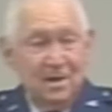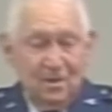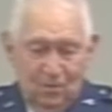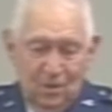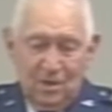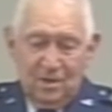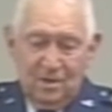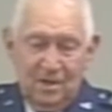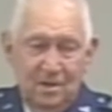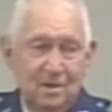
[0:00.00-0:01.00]
one
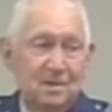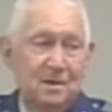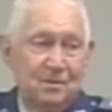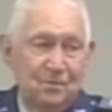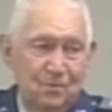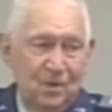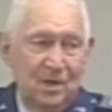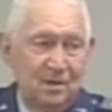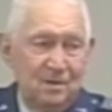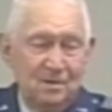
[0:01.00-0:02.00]
here and
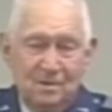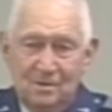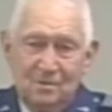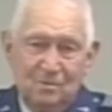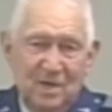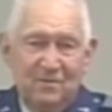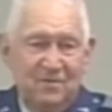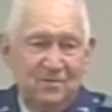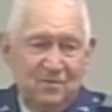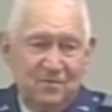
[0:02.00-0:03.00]
one oh, about
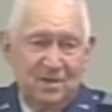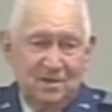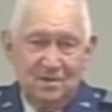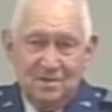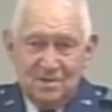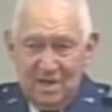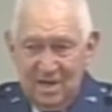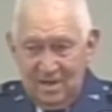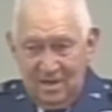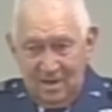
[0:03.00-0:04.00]
50 feet the other
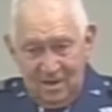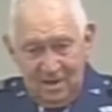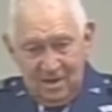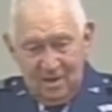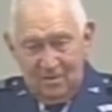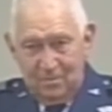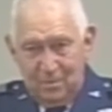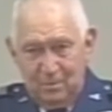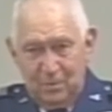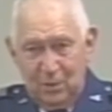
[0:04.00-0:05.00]
side, and they were
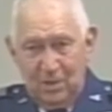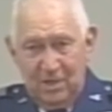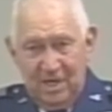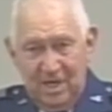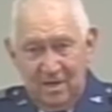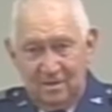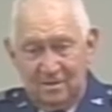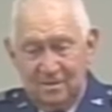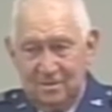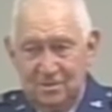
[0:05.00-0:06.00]
pointing down
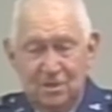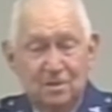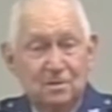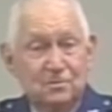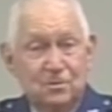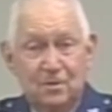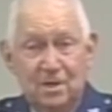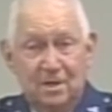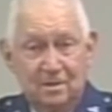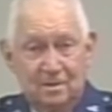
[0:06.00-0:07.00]
a, a jungle
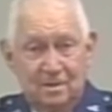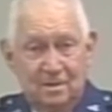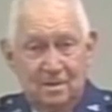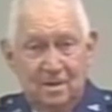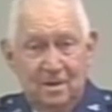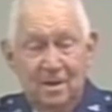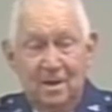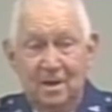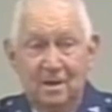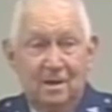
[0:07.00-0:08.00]
trail.
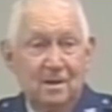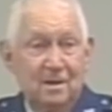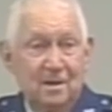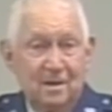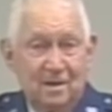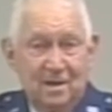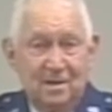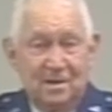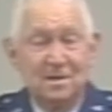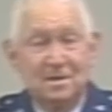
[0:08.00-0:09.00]
And he,
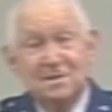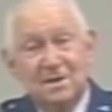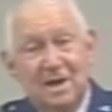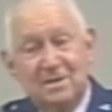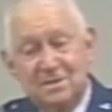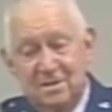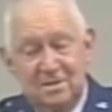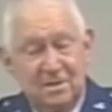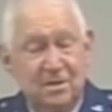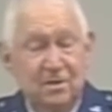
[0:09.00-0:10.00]
he, this guy
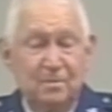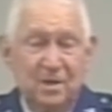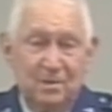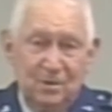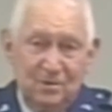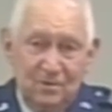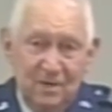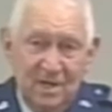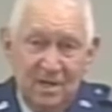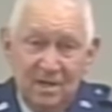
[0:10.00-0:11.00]
said, said, y'all better move on
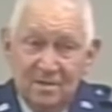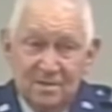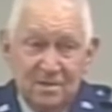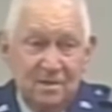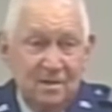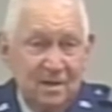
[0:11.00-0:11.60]
out of here. Said,